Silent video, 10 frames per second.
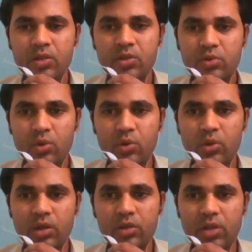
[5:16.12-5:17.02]

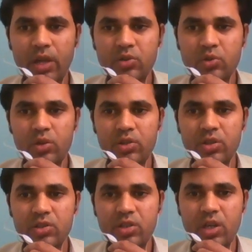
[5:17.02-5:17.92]
So the
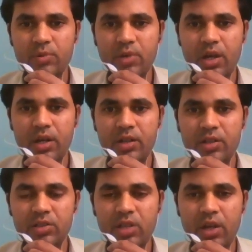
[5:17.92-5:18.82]
isolation steps are
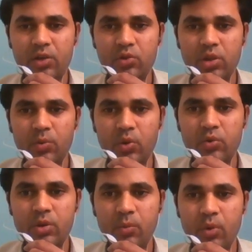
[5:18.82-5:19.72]
designed to
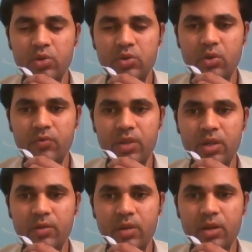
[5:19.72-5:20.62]
remove the most of
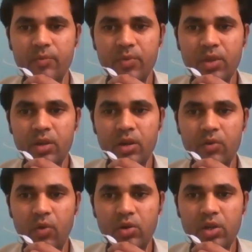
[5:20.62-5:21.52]
the
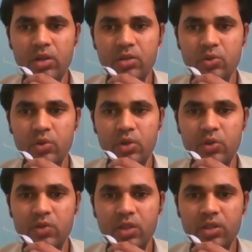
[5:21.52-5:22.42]
water, so
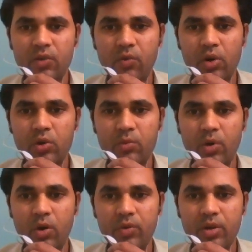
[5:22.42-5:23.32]
reducing the volume
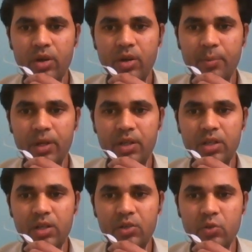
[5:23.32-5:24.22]
of
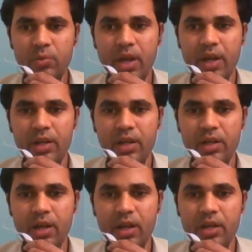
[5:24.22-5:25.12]
material to be
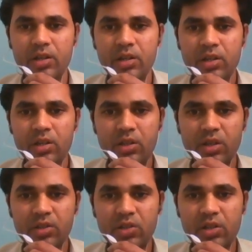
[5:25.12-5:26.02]
handled and
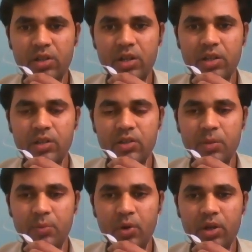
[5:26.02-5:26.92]
concentrating the
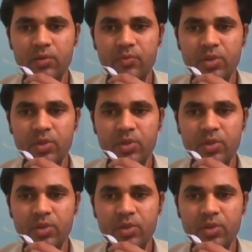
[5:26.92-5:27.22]
product.